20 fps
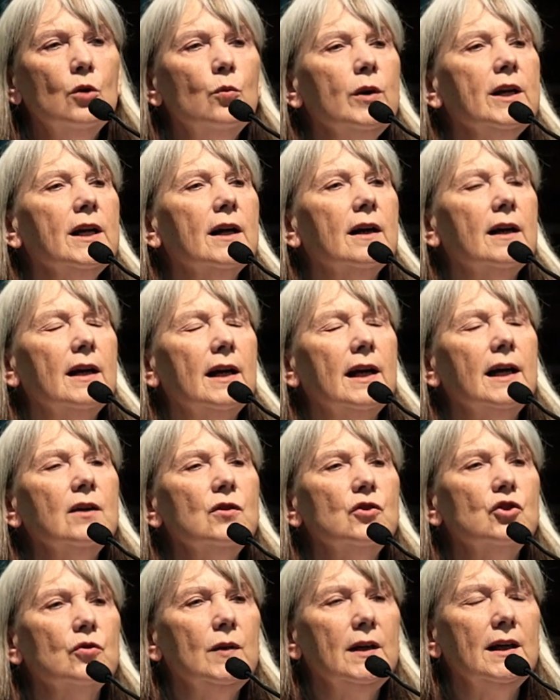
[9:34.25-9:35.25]
We are
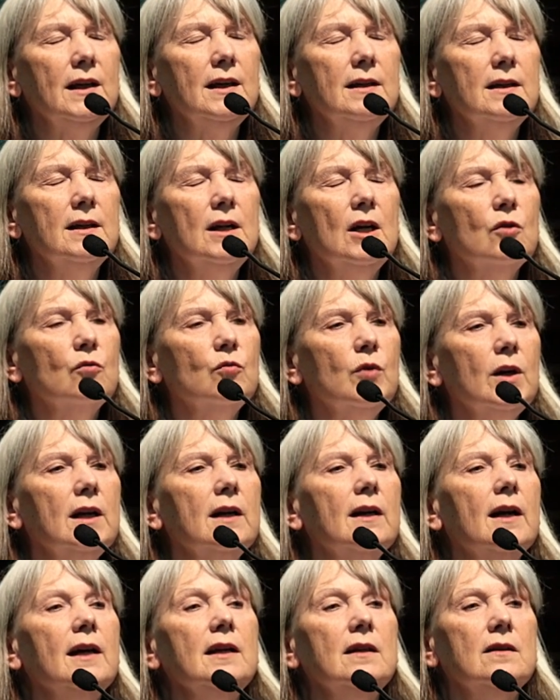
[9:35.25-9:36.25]
actually
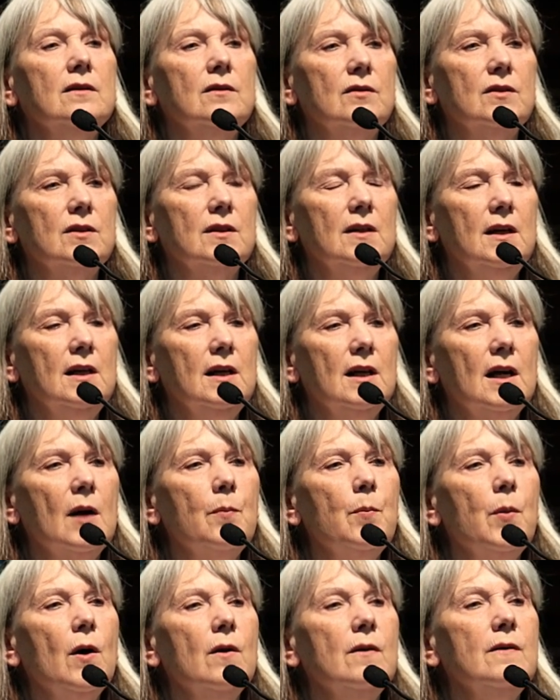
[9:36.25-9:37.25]
reliant
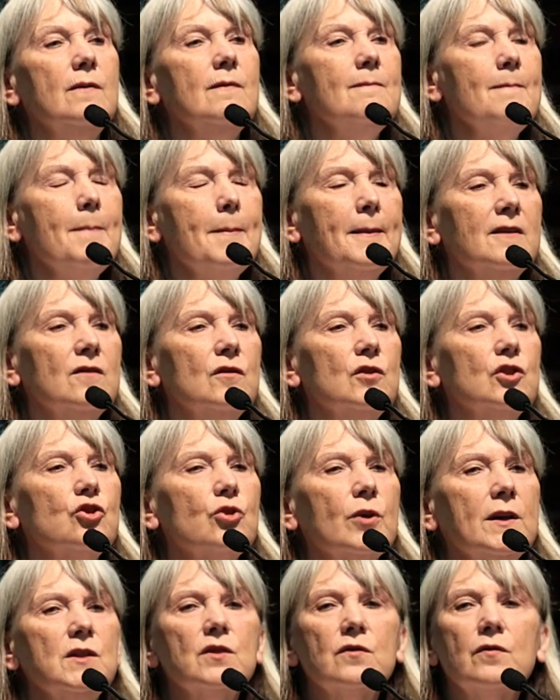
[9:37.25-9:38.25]
upon the
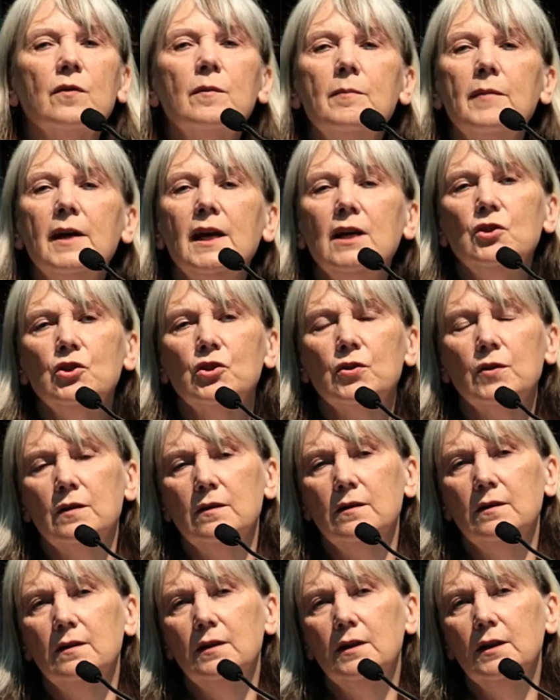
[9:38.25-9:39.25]

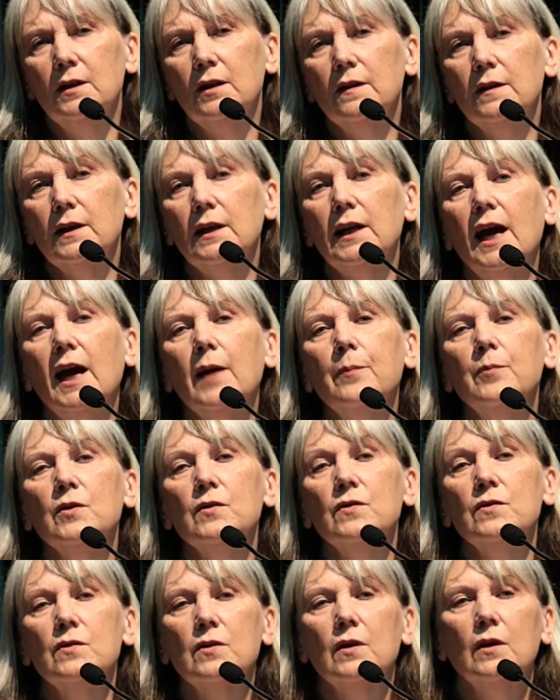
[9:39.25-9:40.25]
transformation that
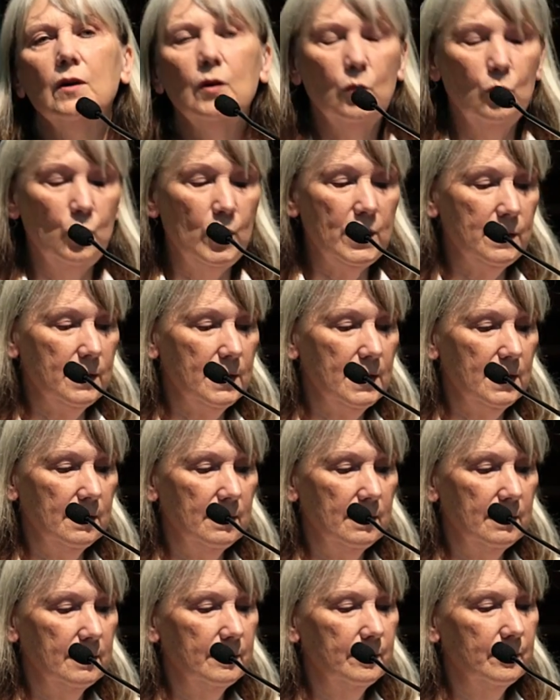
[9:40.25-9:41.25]
happens
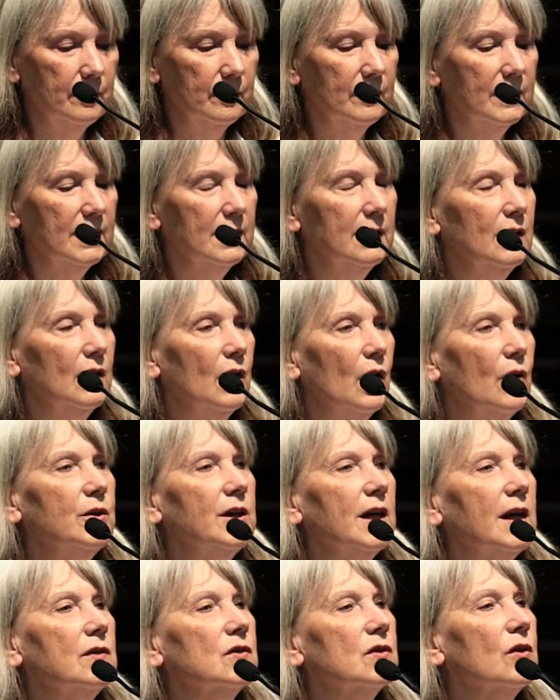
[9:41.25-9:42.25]
within.
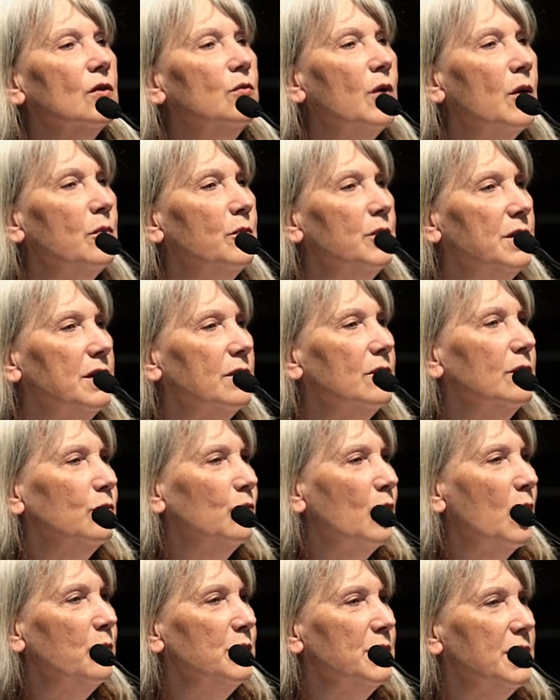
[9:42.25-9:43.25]
Okay, so what
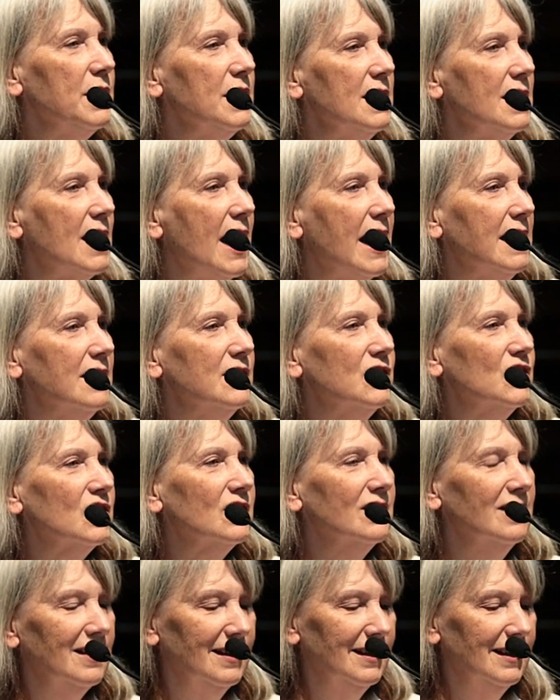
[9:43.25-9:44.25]
were the eight?
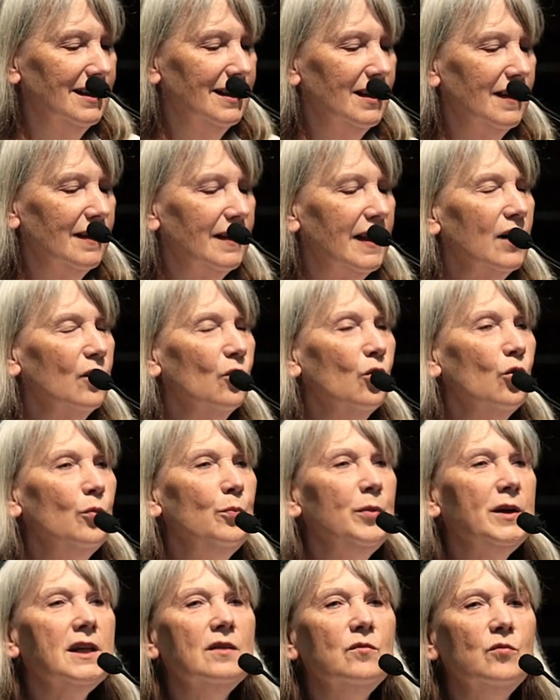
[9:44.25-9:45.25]
They all
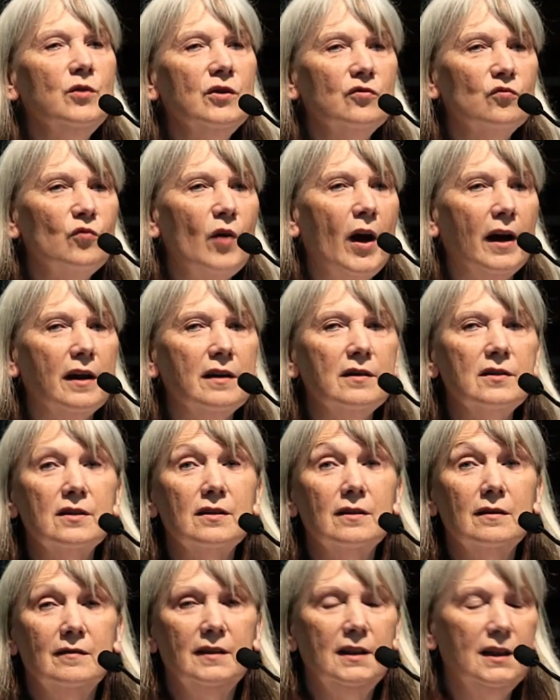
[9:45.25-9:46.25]
begin with right.